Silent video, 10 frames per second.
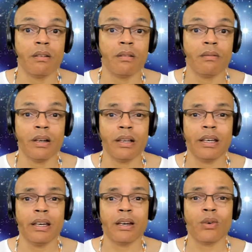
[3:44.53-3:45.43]

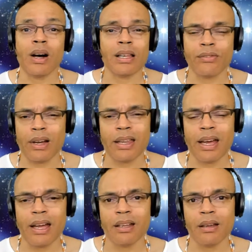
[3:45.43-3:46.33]
really qualify
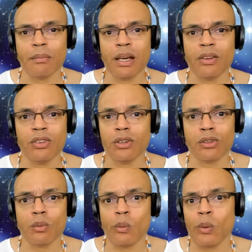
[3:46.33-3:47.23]
that, because you don't know
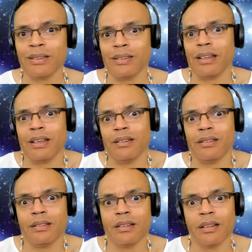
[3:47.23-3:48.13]
what wazit
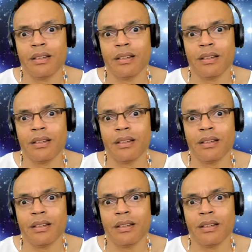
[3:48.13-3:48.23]
is.